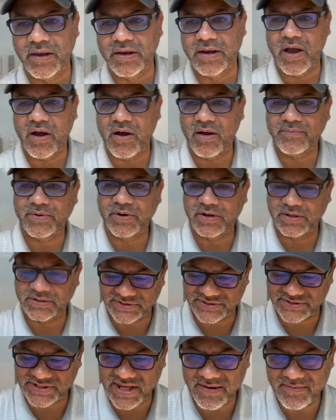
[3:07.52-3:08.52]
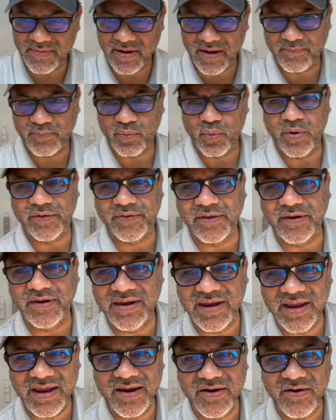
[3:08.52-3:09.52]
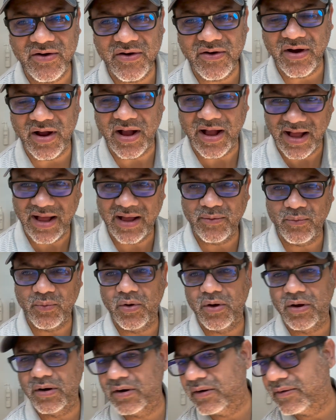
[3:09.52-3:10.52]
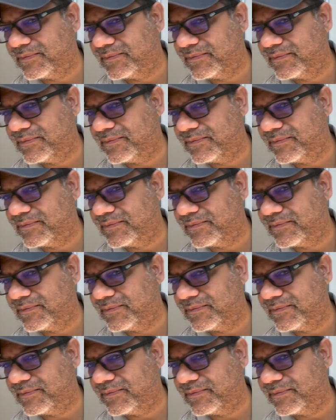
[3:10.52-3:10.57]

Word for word: Now I'm gonna steam up with near hot water.